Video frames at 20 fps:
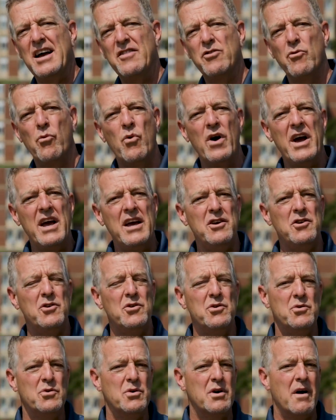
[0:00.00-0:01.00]
and the way
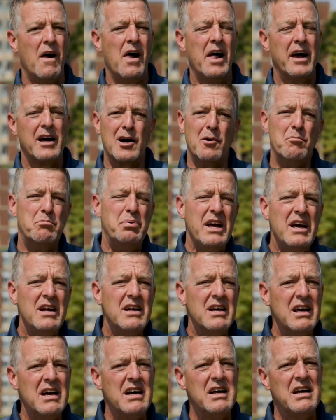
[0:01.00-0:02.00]
you
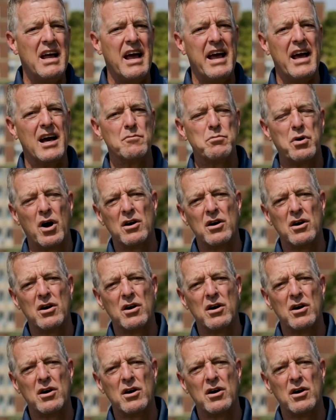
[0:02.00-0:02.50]
competed and